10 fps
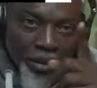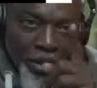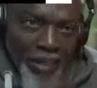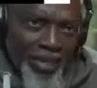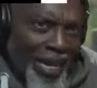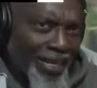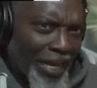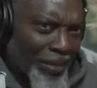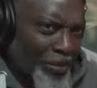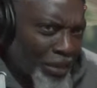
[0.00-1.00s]

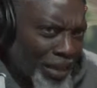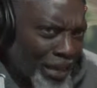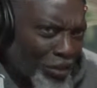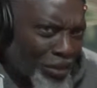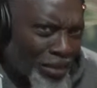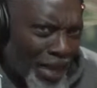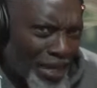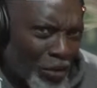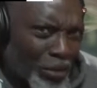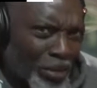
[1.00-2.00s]
Ghana, so a guy called
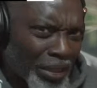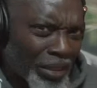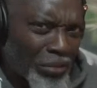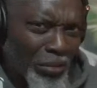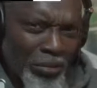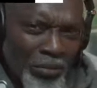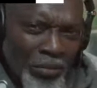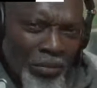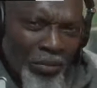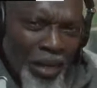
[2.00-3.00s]
Ghana was killed
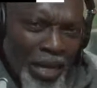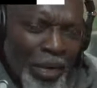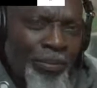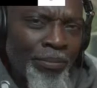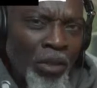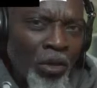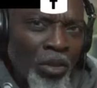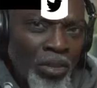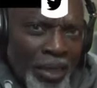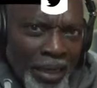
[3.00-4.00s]

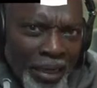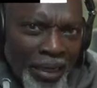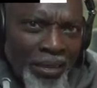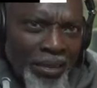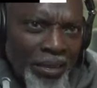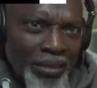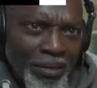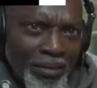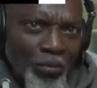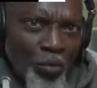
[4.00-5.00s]
under
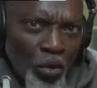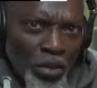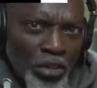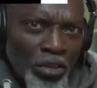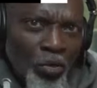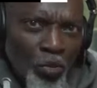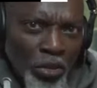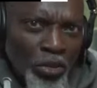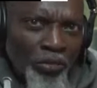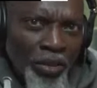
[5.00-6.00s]
the
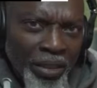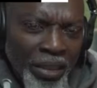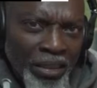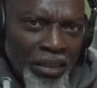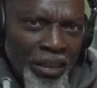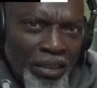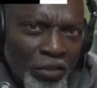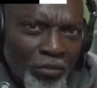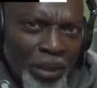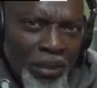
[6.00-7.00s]
watch of the Nigerian
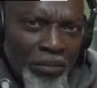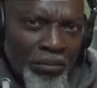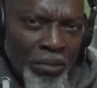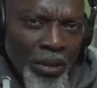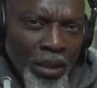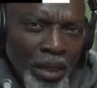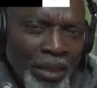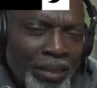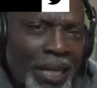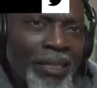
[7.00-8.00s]
government.
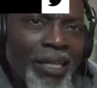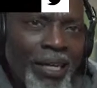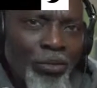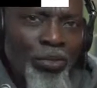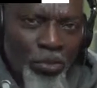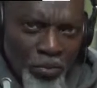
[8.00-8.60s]
And that tells you